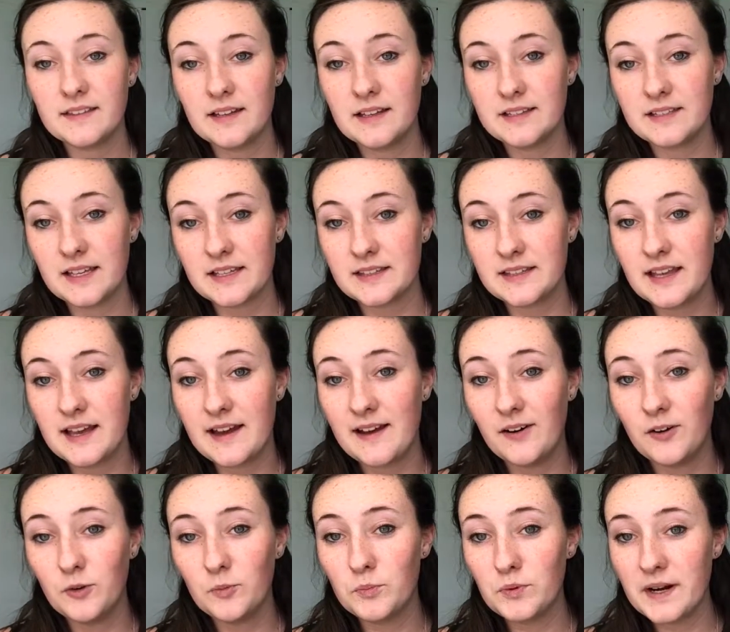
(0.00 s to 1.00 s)
it's like the
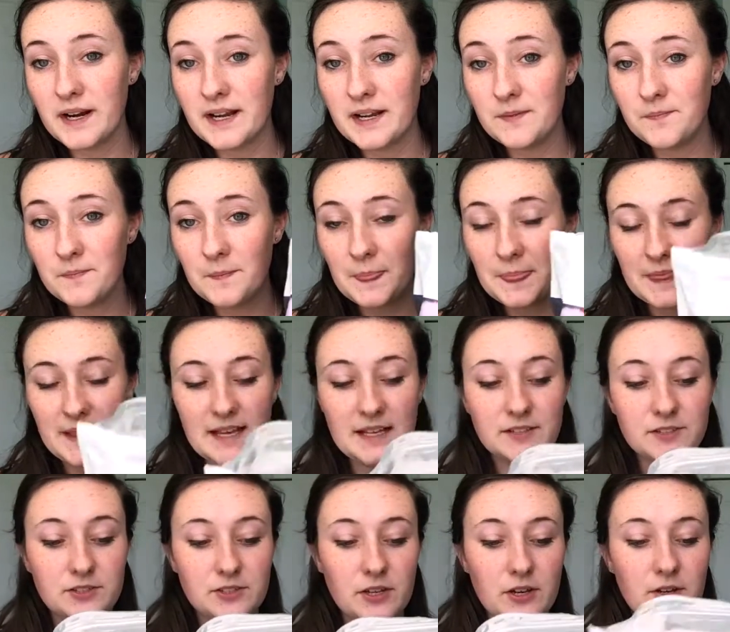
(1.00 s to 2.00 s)
L brand,
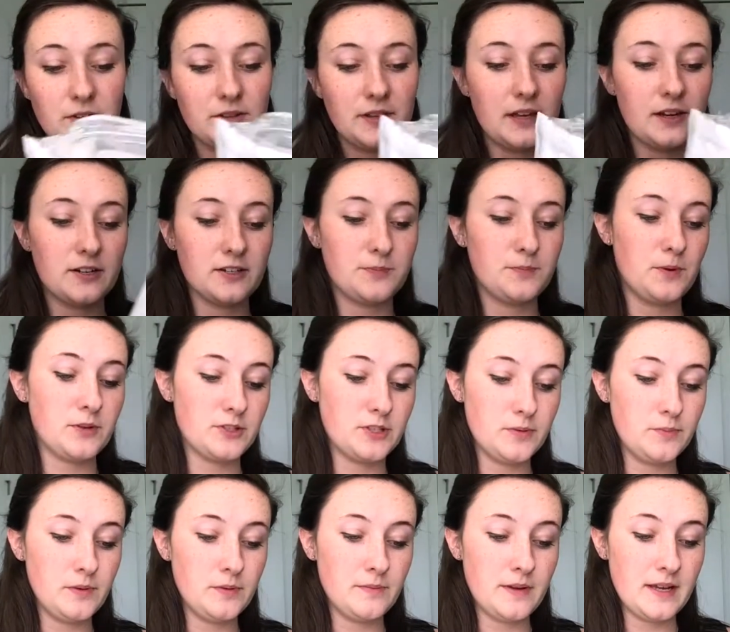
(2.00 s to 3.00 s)
and so they're
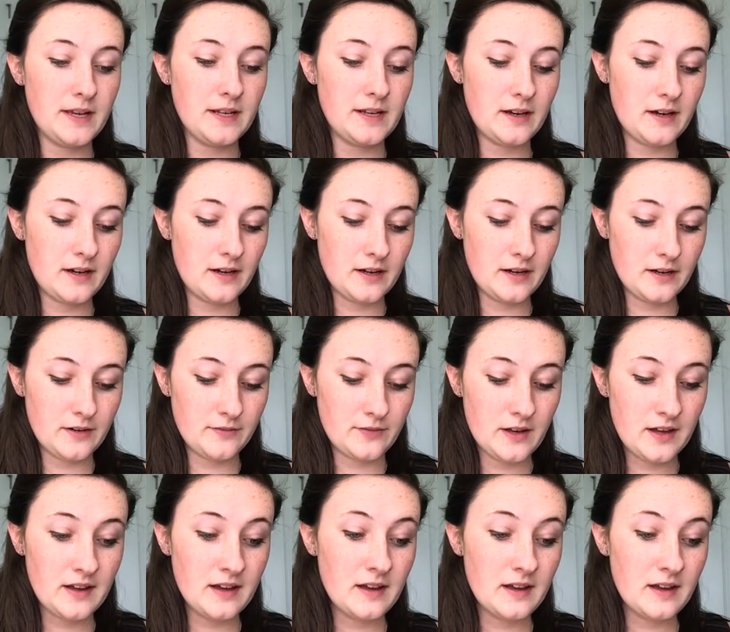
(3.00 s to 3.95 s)
supposed to be made of